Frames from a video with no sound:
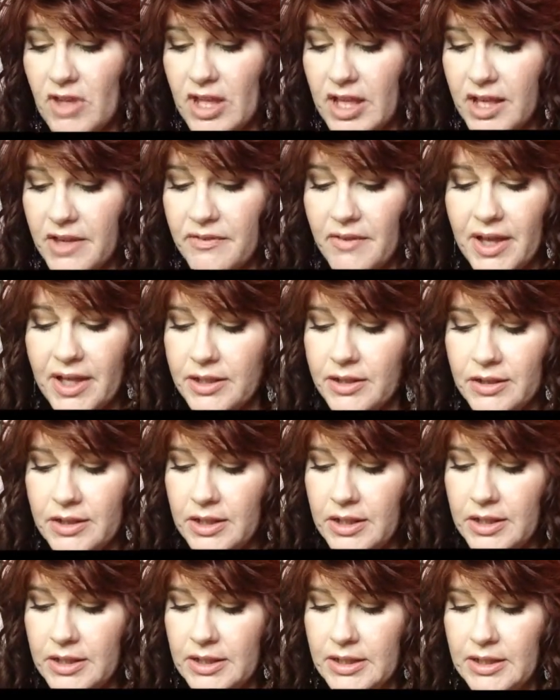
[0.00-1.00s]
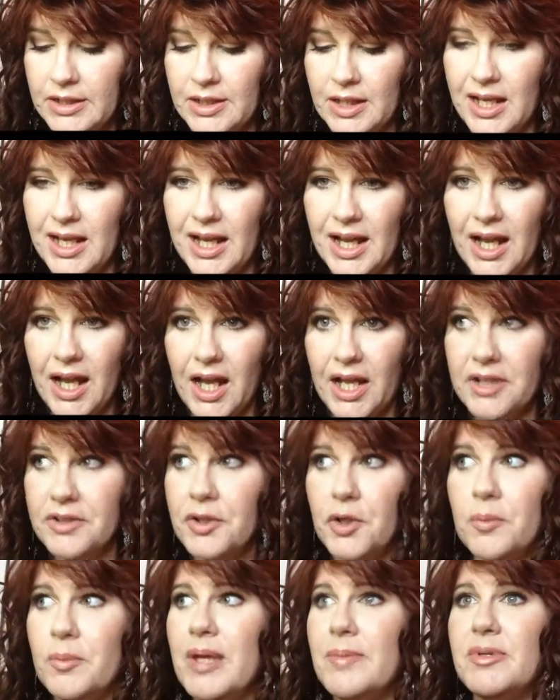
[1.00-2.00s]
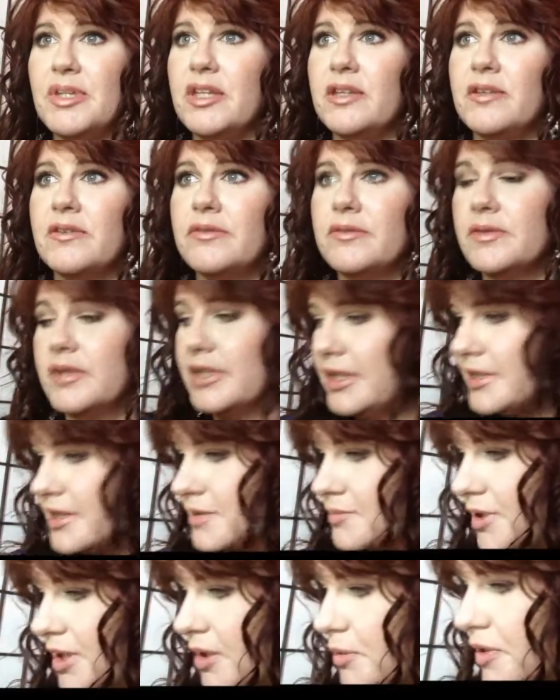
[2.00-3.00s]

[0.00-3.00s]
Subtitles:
And then, I don't know, maybe, but